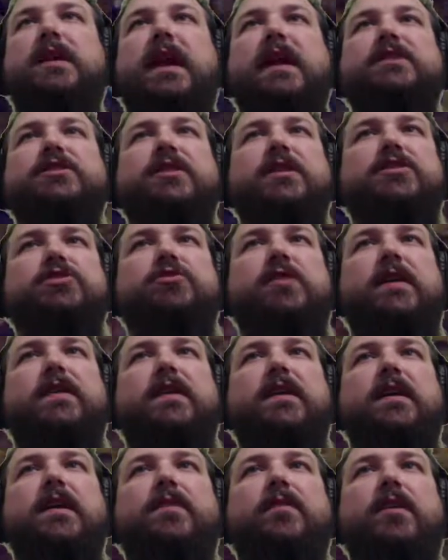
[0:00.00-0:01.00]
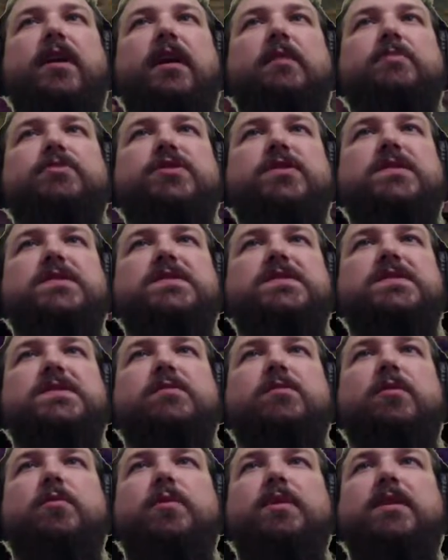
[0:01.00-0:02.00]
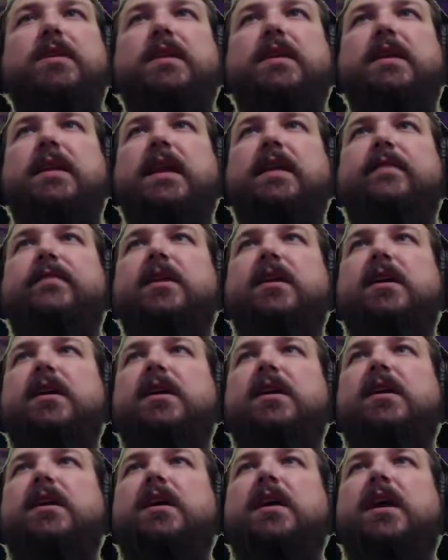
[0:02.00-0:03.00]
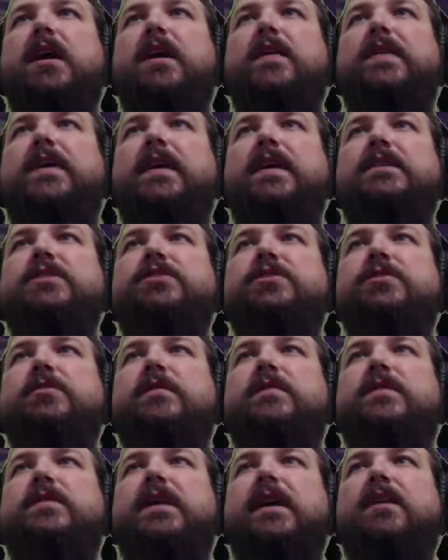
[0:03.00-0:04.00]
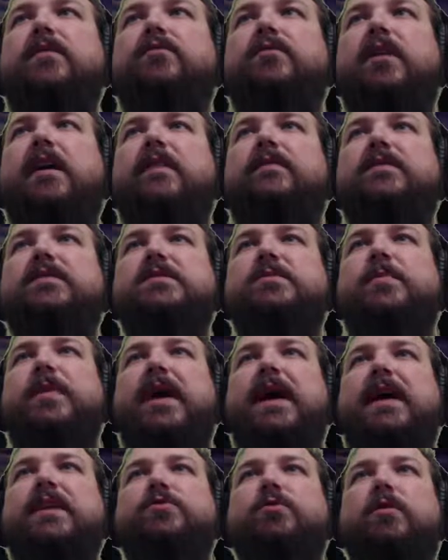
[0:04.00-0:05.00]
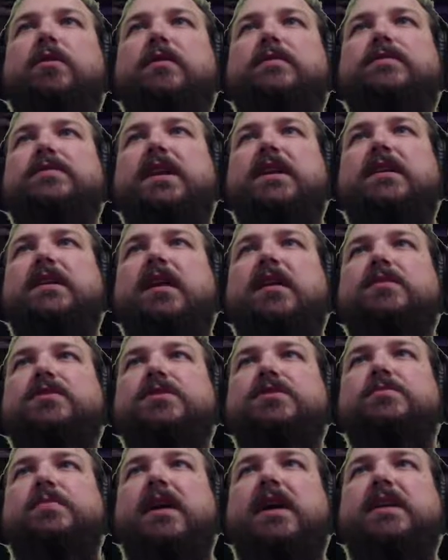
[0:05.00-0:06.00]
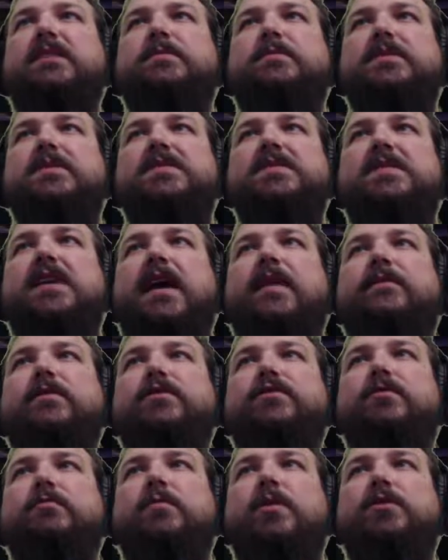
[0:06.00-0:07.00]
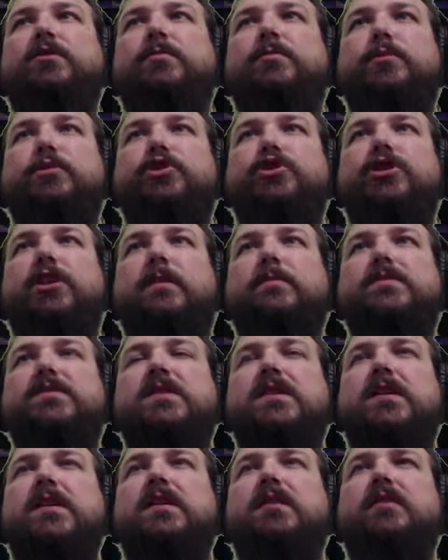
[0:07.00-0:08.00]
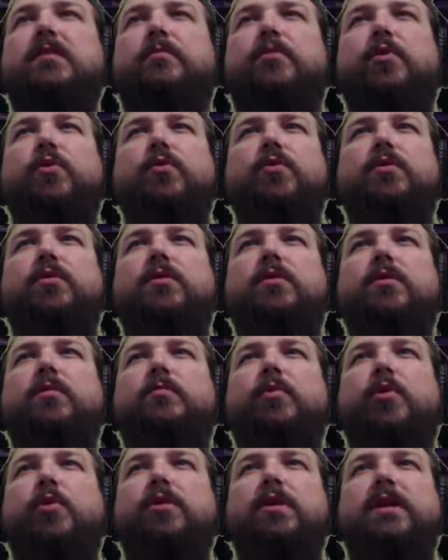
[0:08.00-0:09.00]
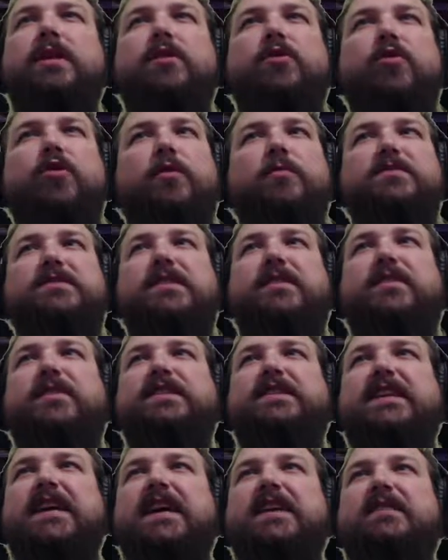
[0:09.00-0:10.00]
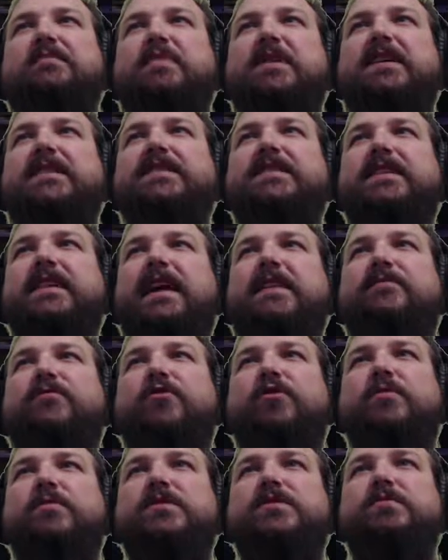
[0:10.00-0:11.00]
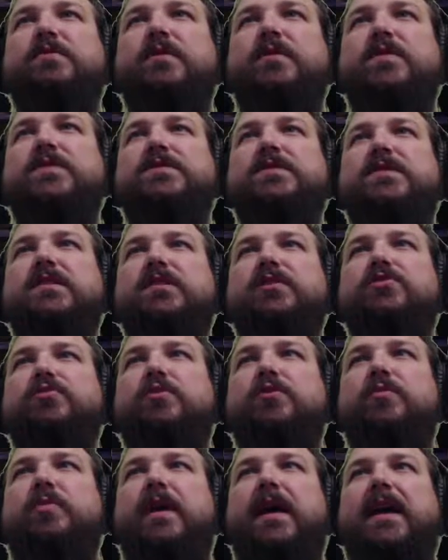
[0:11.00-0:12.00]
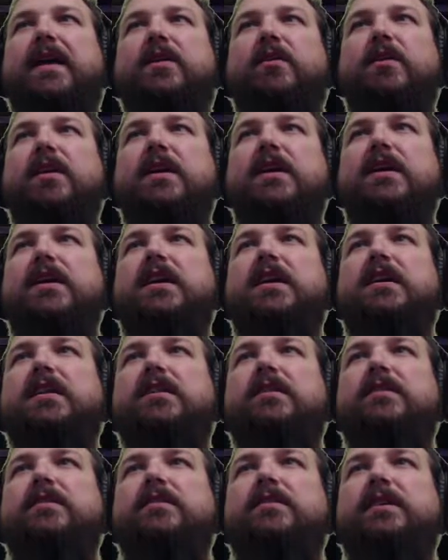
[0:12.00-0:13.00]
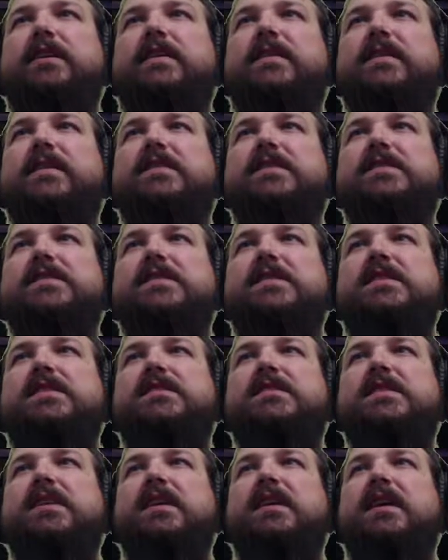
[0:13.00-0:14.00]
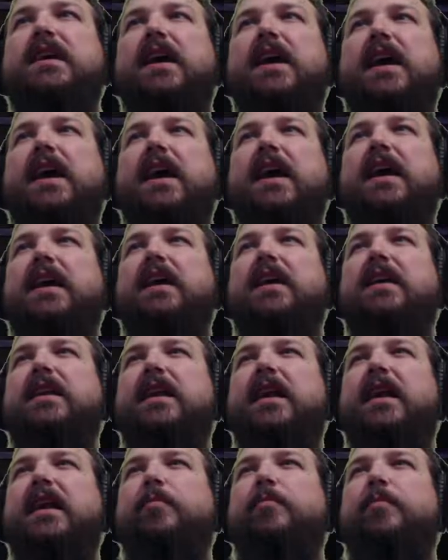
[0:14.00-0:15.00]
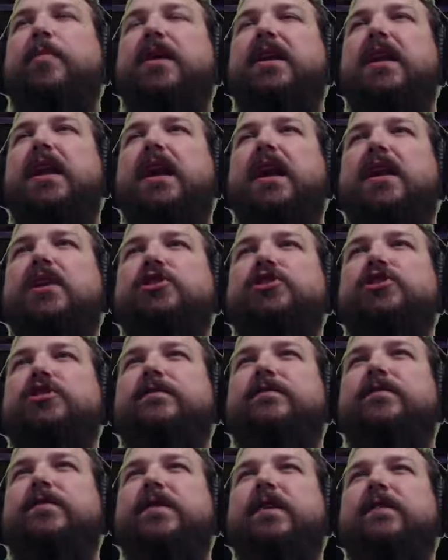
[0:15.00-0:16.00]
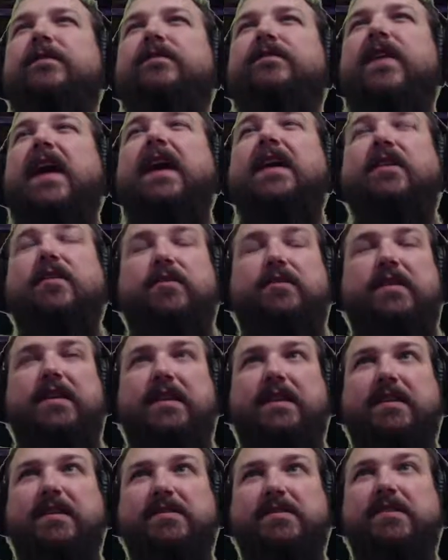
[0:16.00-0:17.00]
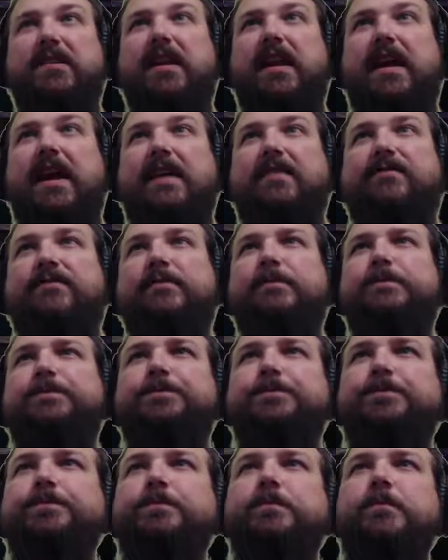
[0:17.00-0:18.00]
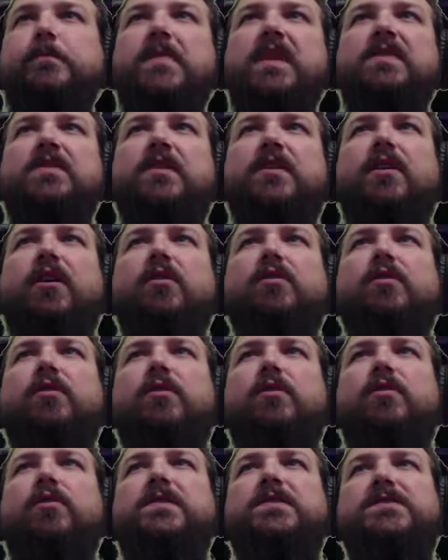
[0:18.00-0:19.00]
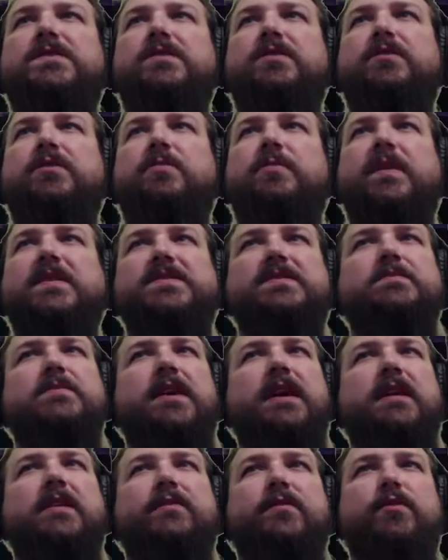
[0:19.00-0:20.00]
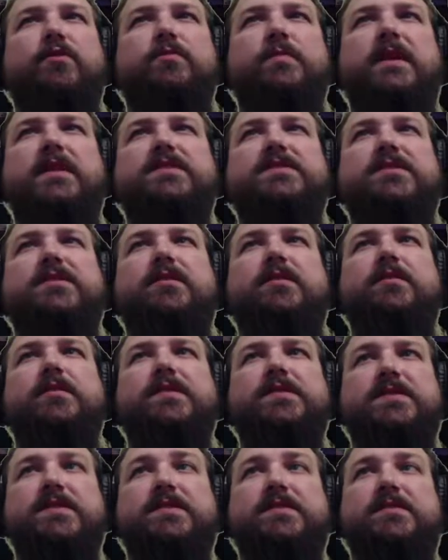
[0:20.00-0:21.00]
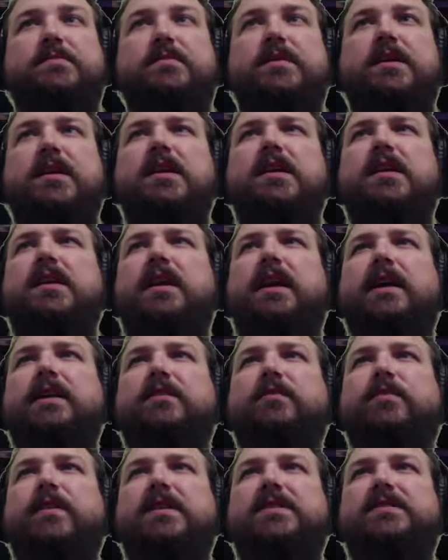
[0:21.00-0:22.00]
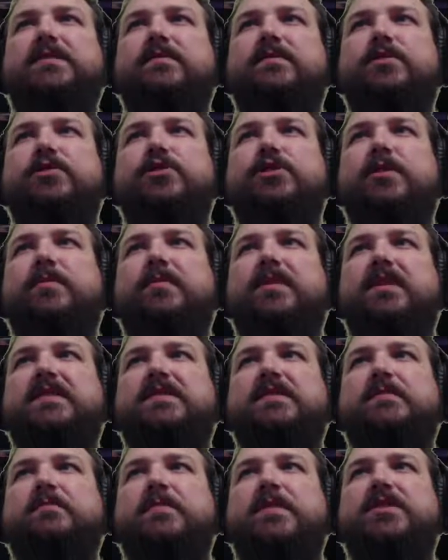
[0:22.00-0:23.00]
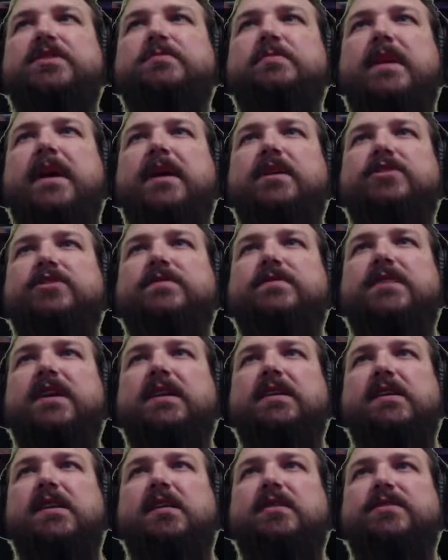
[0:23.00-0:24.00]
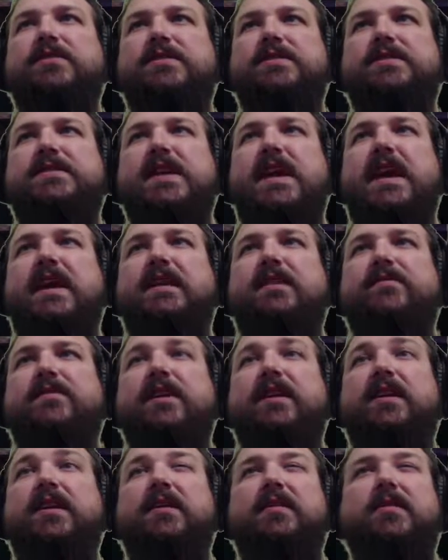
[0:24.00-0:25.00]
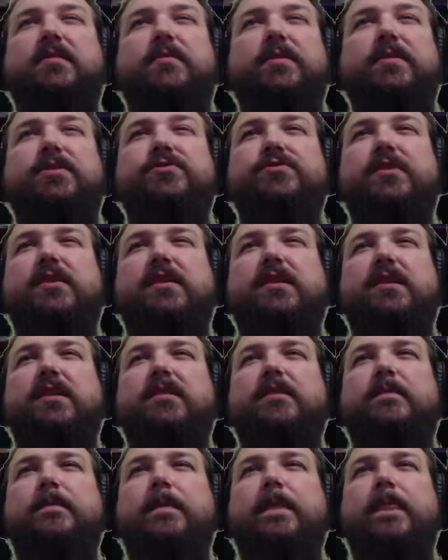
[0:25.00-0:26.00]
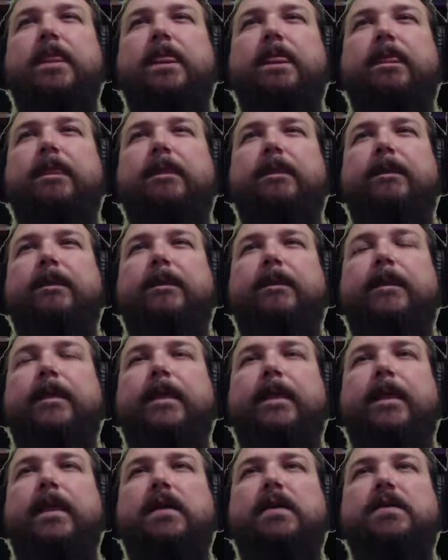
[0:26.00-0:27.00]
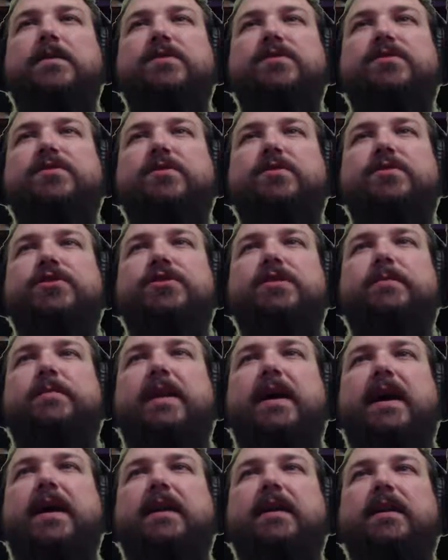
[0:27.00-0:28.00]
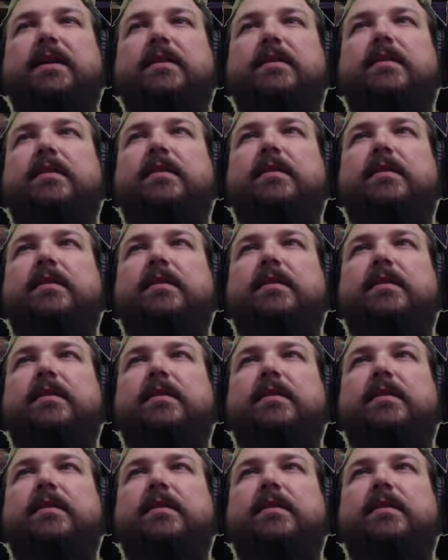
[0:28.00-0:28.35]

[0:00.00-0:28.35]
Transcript: Actually, let's try the other option and see what we can get out of it. The interior of the downcraft is a patchwork of technologies, possibly scavenged from multiple ships. The portly corpse of a dead beaked lifeform sprawls in the control panel. Clearly, the deceased had a panache for the finer things in life. The cargo hold is secured by some kind of homemade security system. Like the rest of the ship, it's a mismatch of technologies. Deactivating it can be tricky. Search the pilot.